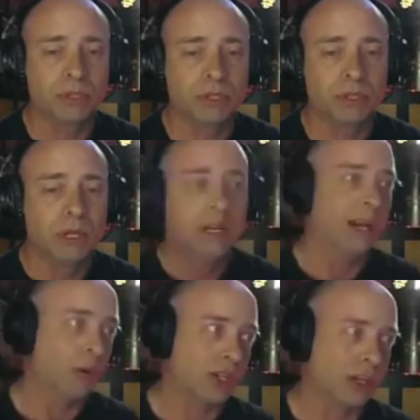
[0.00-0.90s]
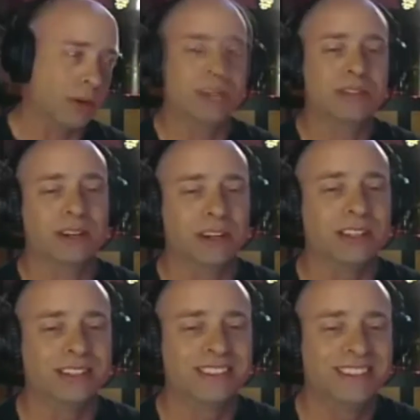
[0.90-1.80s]
Right. I wish I would have started,
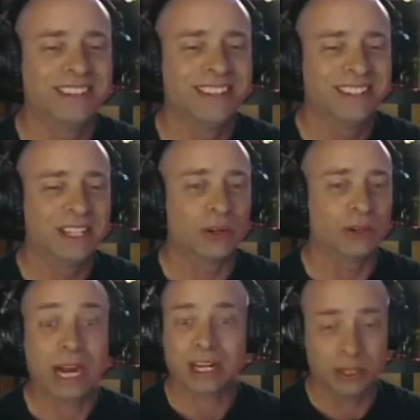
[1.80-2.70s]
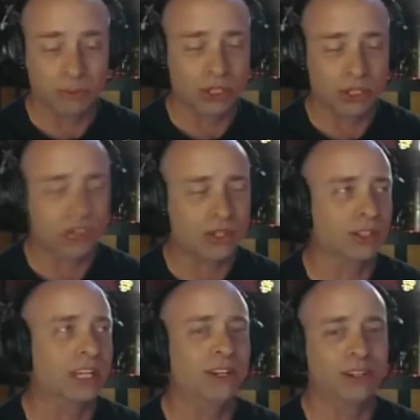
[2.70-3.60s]
you know, cracking the books
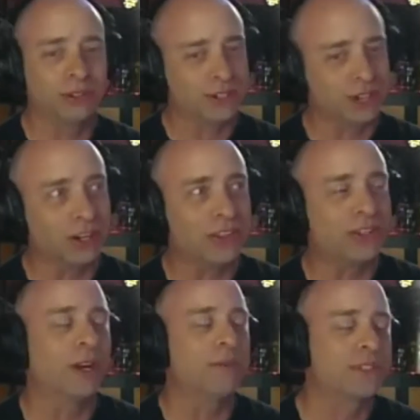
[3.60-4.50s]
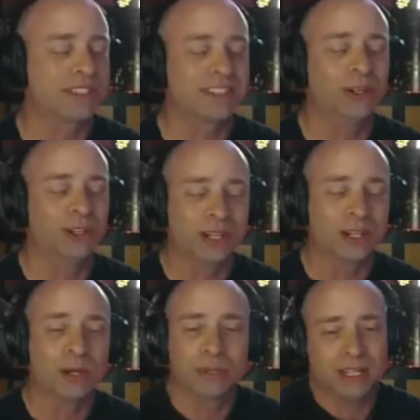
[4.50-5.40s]
earlier or started the drums earlier,
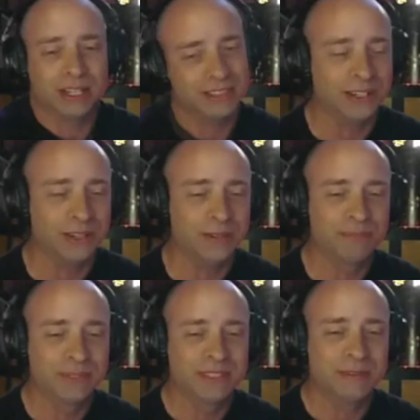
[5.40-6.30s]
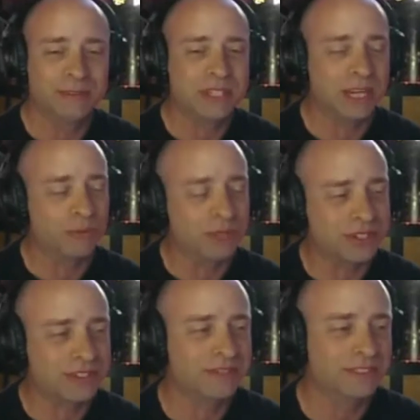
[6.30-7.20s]
but, you know, 15 was
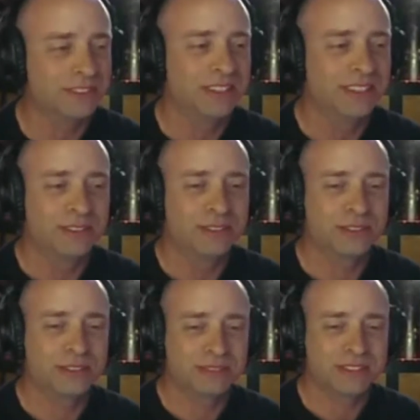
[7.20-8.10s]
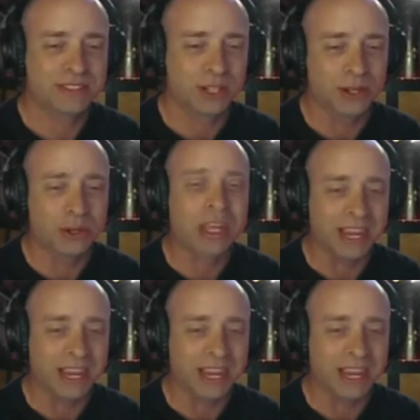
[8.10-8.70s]
still okay.